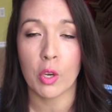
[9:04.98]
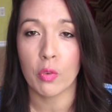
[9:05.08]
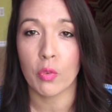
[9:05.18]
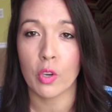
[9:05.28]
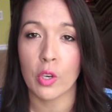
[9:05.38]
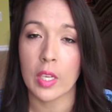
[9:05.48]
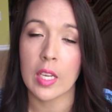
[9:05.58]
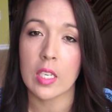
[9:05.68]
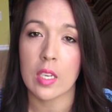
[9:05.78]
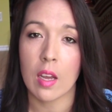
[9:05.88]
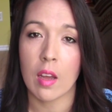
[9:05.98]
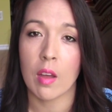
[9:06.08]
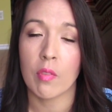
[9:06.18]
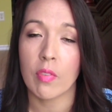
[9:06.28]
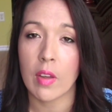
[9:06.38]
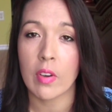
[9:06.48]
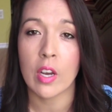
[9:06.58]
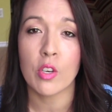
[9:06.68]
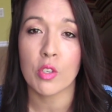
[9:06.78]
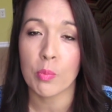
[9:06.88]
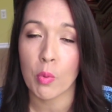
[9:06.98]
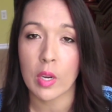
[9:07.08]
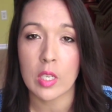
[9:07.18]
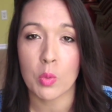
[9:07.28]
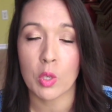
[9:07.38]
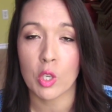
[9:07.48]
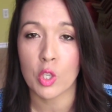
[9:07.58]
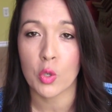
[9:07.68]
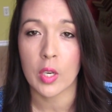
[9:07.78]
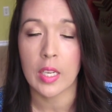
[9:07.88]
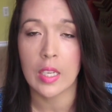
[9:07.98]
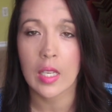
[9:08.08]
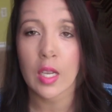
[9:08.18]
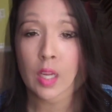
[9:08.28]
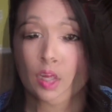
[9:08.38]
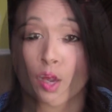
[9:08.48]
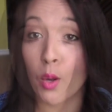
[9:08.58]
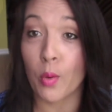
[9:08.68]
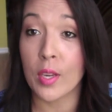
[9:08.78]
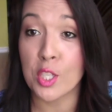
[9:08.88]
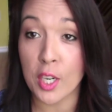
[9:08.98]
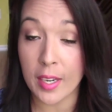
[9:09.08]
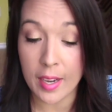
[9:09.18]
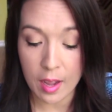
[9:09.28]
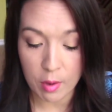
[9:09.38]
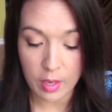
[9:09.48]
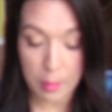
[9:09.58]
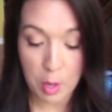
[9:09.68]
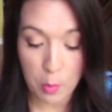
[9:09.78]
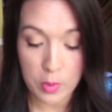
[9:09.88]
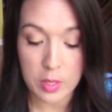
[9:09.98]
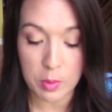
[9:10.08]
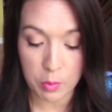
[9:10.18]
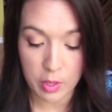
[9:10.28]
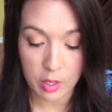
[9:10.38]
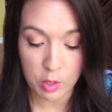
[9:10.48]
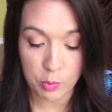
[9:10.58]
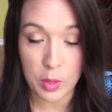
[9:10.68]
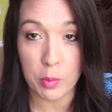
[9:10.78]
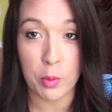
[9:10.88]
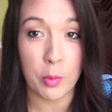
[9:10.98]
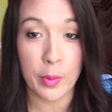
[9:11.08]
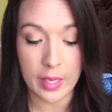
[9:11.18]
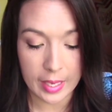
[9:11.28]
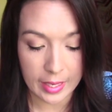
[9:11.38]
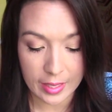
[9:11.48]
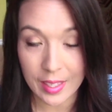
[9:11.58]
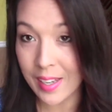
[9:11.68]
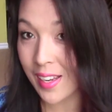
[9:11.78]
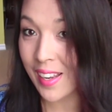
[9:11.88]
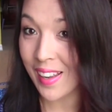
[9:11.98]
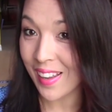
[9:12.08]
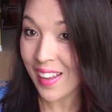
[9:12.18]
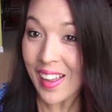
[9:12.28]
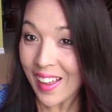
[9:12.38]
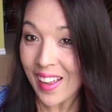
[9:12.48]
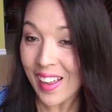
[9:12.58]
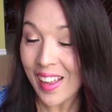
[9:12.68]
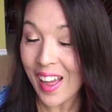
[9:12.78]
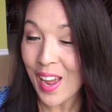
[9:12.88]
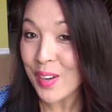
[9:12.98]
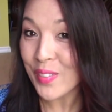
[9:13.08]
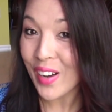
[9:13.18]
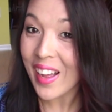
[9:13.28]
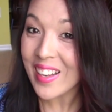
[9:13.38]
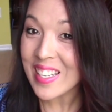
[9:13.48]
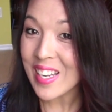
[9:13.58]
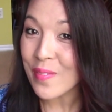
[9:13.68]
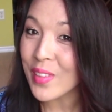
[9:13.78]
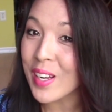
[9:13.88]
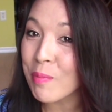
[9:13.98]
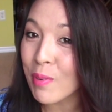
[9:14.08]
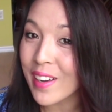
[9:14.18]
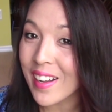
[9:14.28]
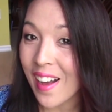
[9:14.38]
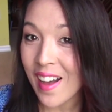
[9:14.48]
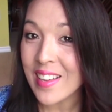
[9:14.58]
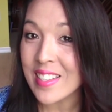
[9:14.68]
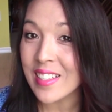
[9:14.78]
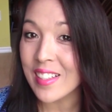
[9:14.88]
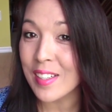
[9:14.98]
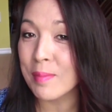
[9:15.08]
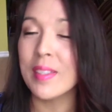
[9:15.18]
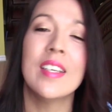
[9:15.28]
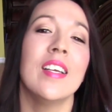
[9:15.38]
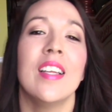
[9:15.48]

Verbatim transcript: code for you to get 500 points when you're joining. Go and check it out. I'm hoping to be one of those people to be like, I won something pretty awesome.